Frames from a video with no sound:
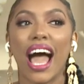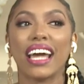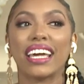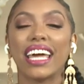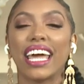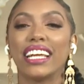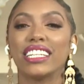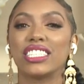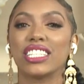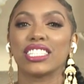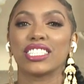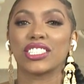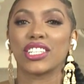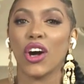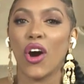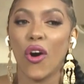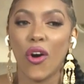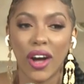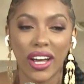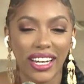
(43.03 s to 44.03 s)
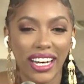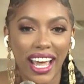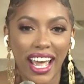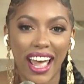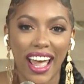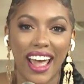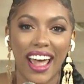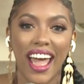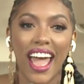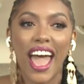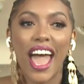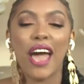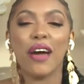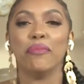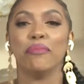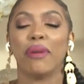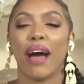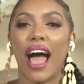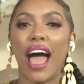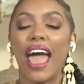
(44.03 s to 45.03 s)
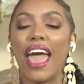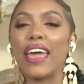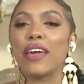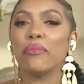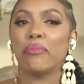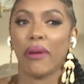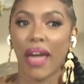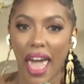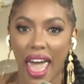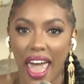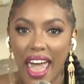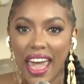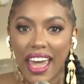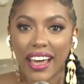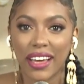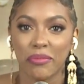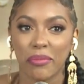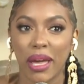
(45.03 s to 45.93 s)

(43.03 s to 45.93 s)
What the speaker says: Can't just go in there and buy a bag.